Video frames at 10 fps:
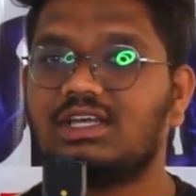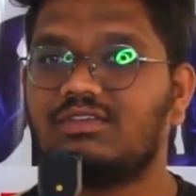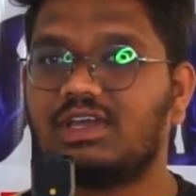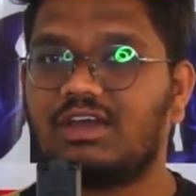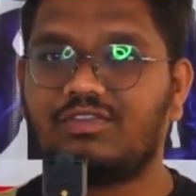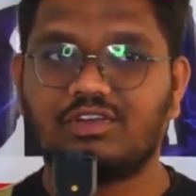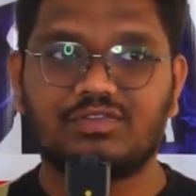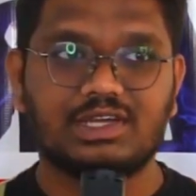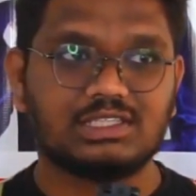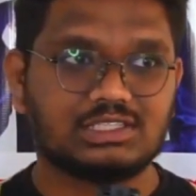"We have to
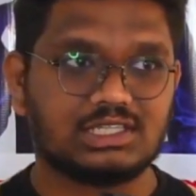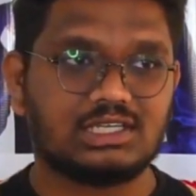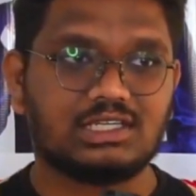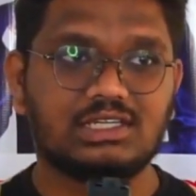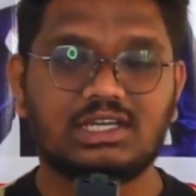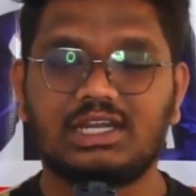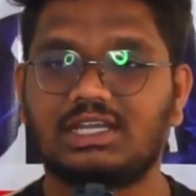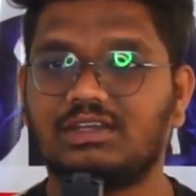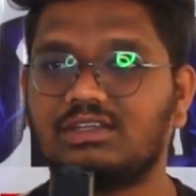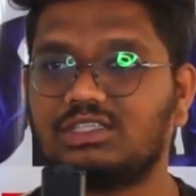find the shelter and